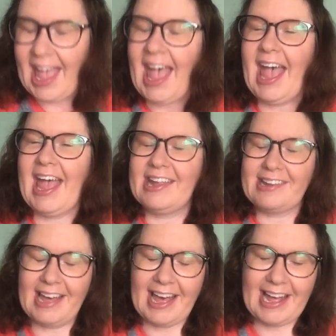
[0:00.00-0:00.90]
And
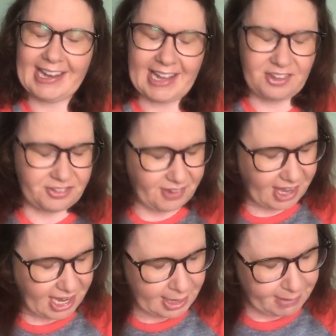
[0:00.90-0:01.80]
on his
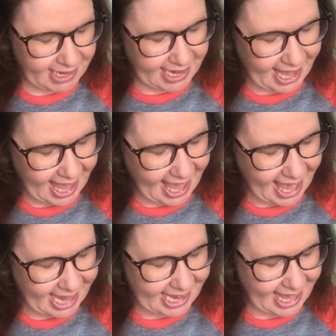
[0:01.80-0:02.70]
farm he
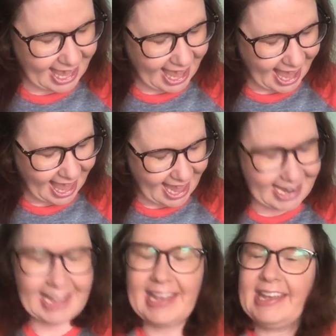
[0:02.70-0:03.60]
had a
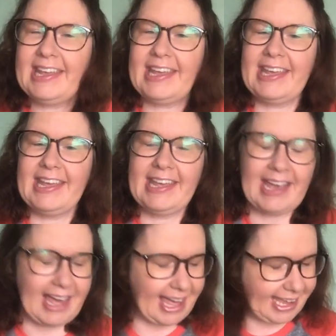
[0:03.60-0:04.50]
hen,
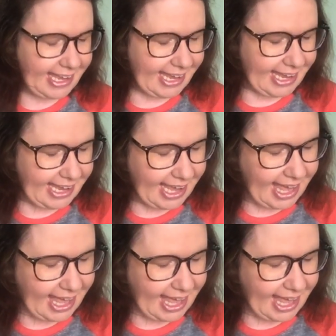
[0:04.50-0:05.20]
E-I-E-I-O.